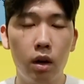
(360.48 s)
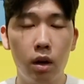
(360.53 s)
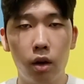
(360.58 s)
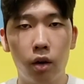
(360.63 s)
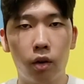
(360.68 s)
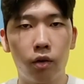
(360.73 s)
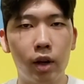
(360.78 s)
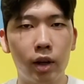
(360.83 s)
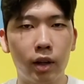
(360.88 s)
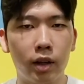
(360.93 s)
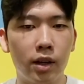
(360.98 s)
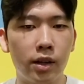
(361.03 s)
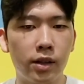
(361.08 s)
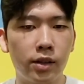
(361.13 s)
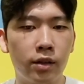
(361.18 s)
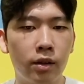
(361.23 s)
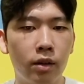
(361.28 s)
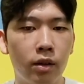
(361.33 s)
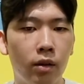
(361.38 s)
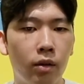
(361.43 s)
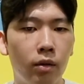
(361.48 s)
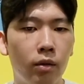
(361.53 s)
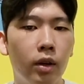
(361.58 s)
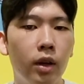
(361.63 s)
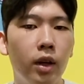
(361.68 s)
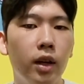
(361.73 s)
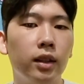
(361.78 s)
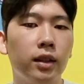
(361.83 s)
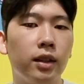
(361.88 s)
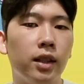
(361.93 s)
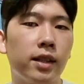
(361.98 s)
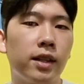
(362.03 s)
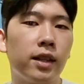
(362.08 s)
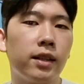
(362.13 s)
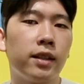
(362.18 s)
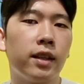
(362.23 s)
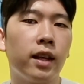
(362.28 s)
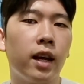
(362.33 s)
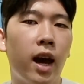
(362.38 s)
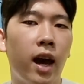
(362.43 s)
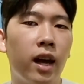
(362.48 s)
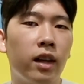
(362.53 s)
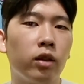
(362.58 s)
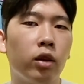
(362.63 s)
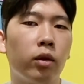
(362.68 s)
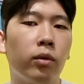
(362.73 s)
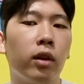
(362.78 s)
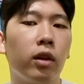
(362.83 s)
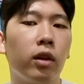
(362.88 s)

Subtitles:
Alright guys, so this is the end of our